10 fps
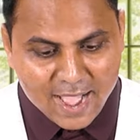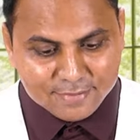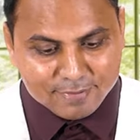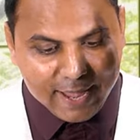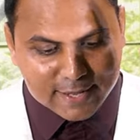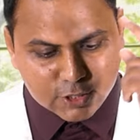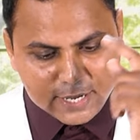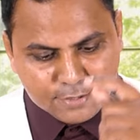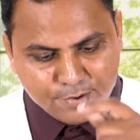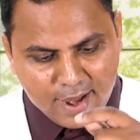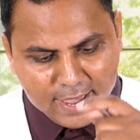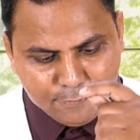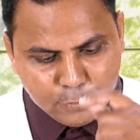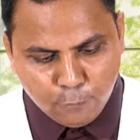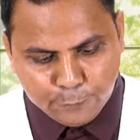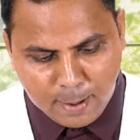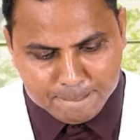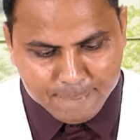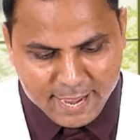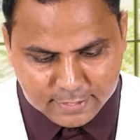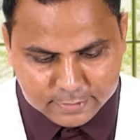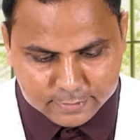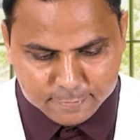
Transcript: And they shall drive you from men.